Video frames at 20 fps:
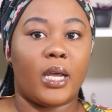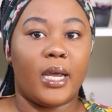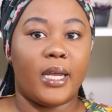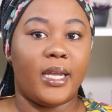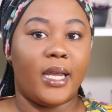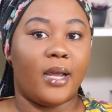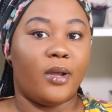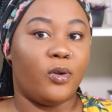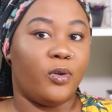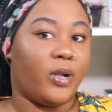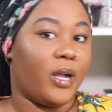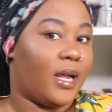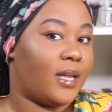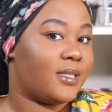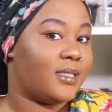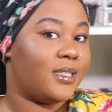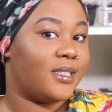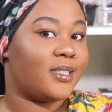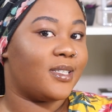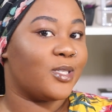yeah you guys
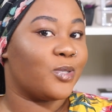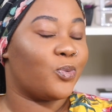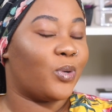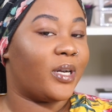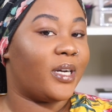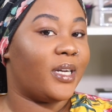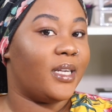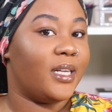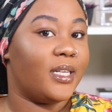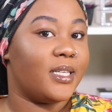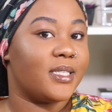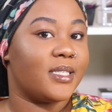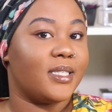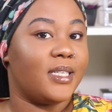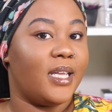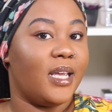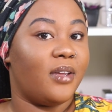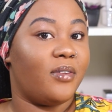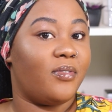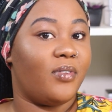this is what is
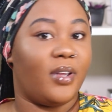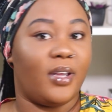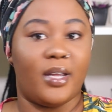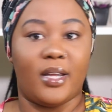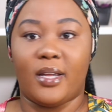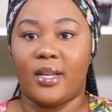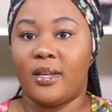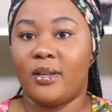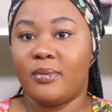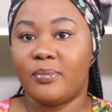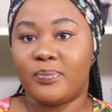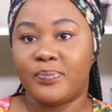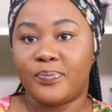giving